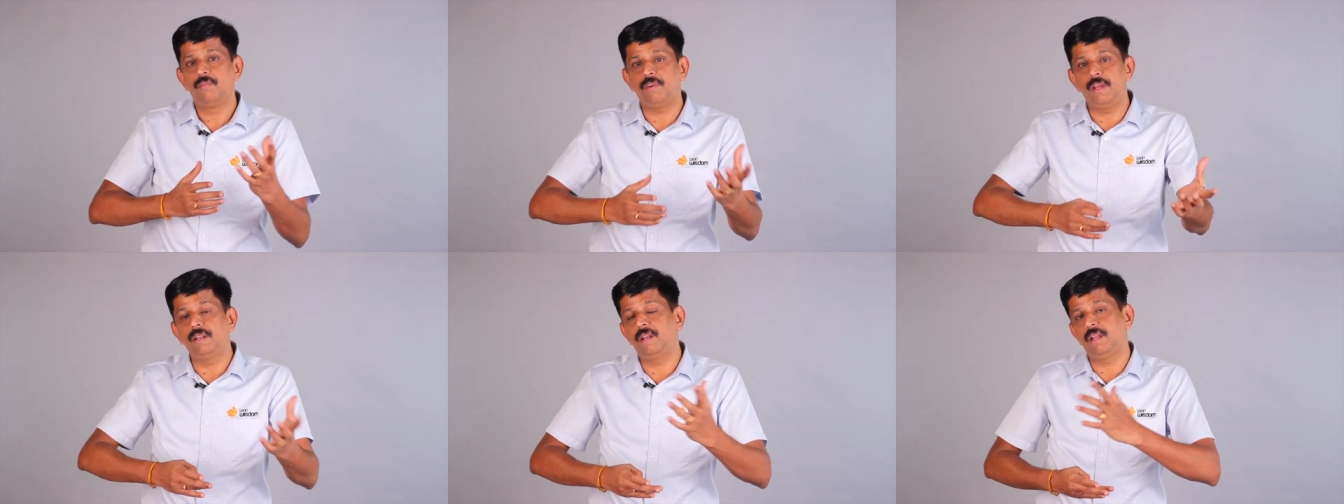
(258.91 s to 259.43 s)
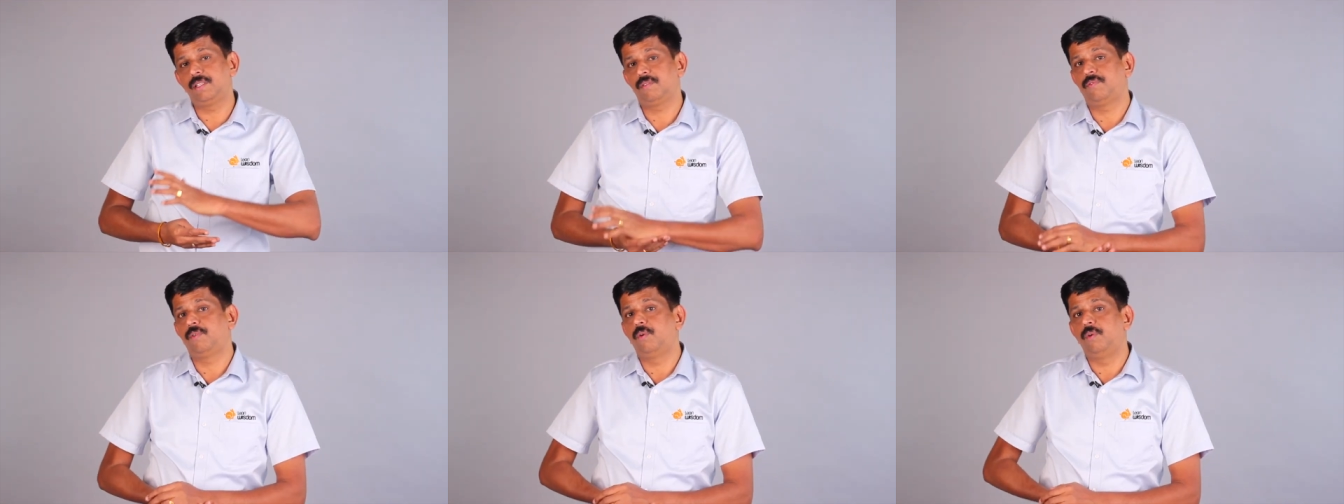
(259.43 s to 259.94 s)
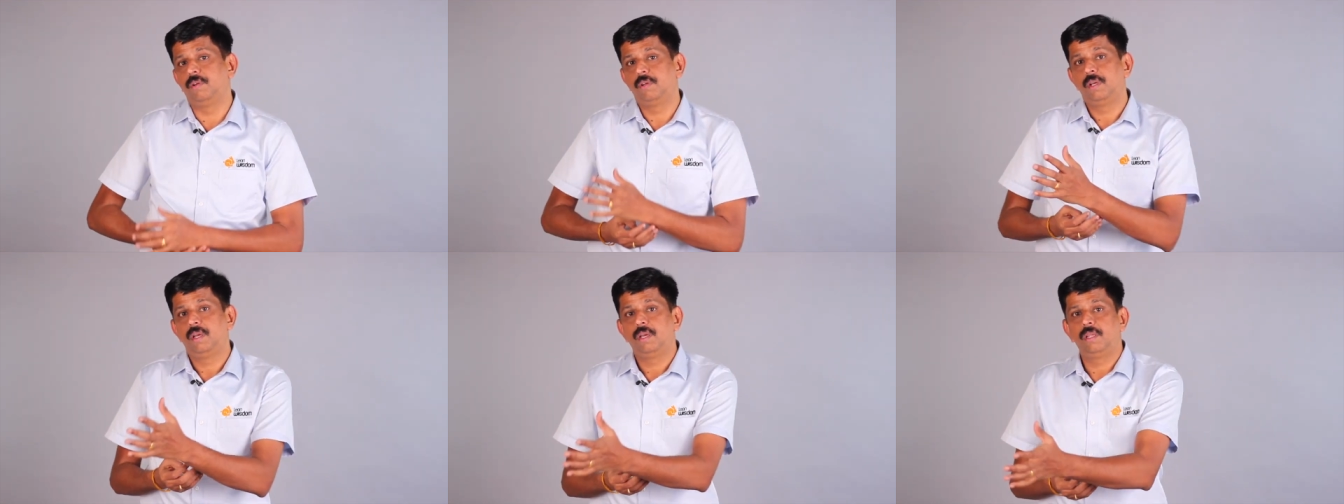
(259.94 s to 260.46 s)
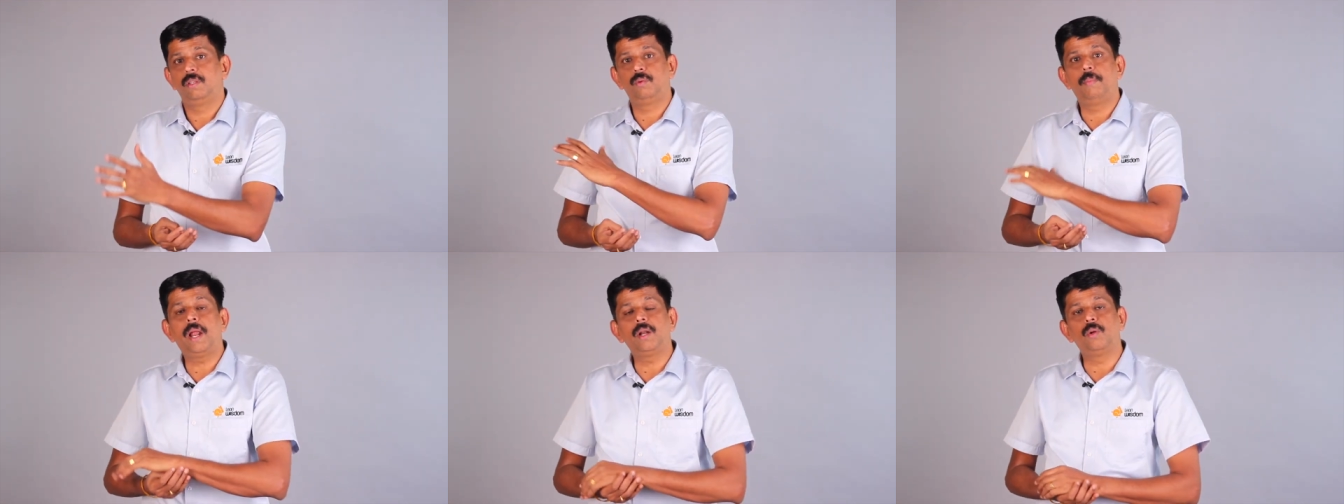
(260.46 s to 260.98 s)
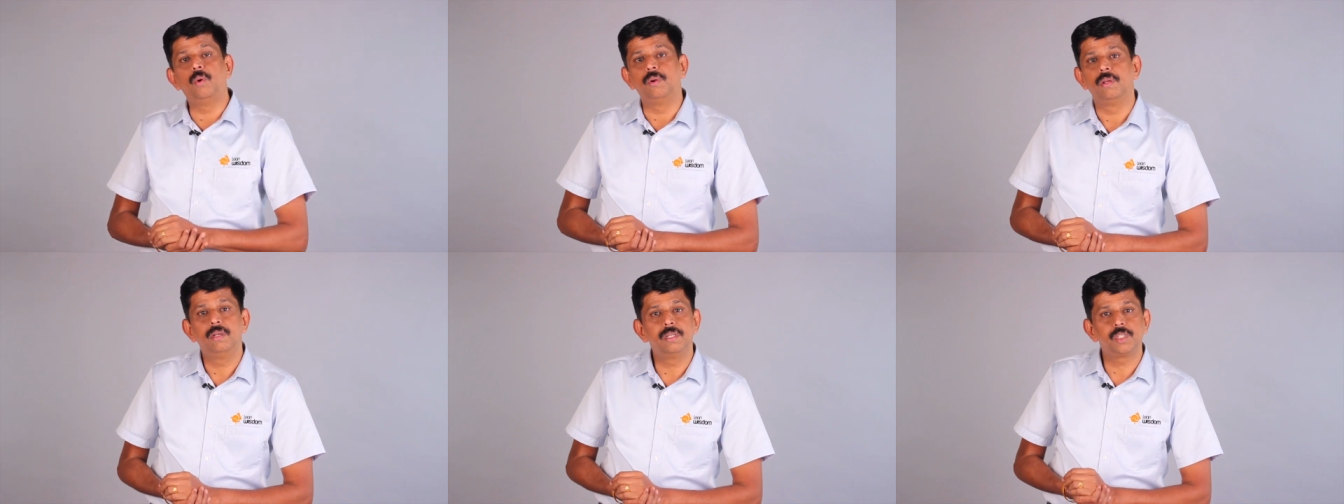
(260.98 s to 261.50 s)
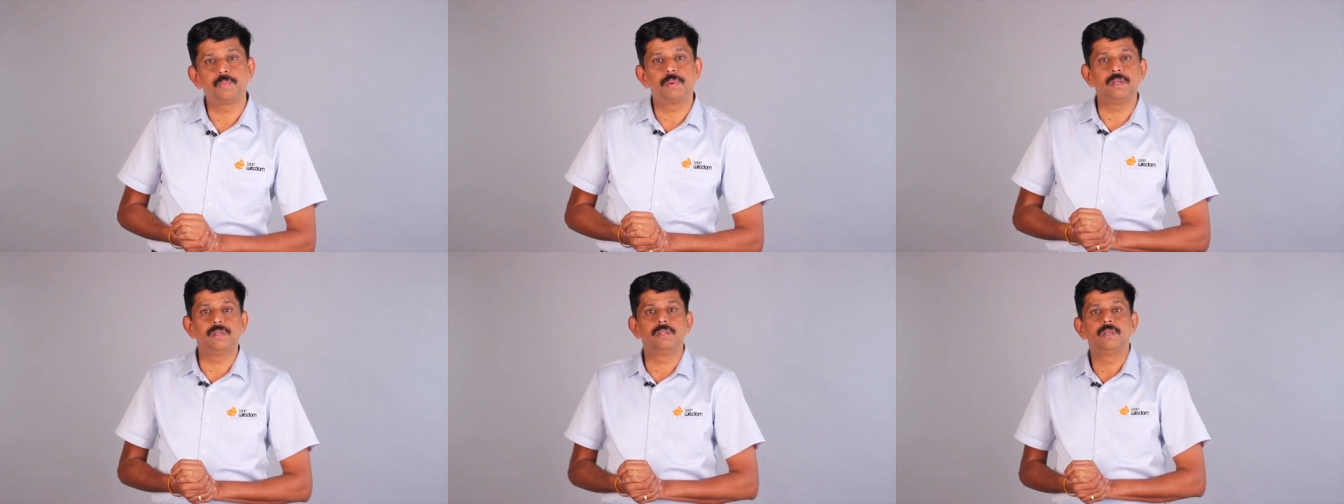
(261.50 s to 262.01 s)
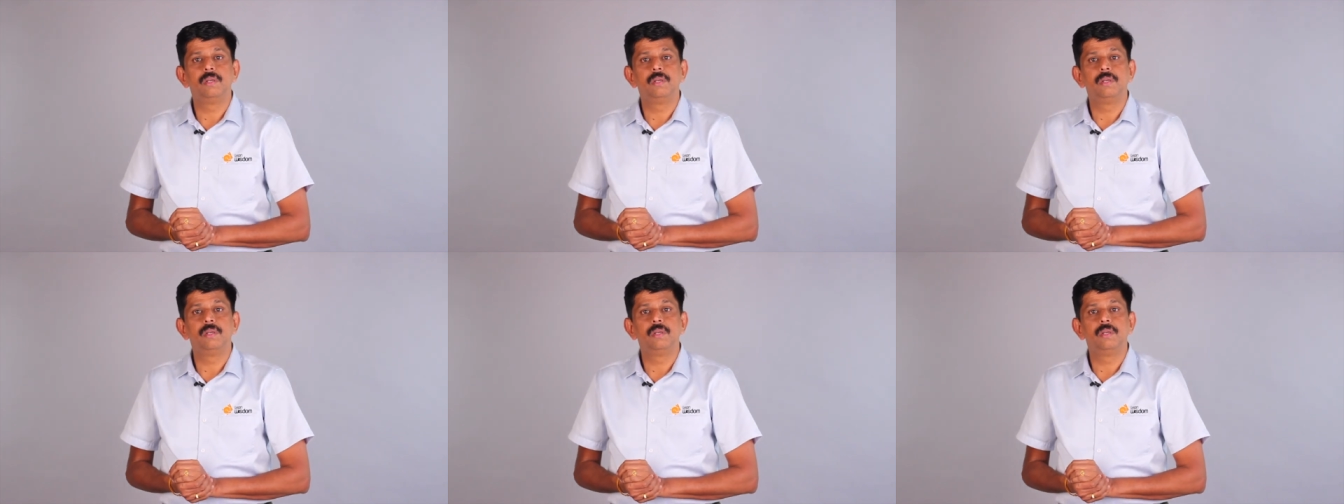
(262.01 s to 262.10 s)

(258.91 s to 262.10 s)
500 lines of code, bad code in a sprint,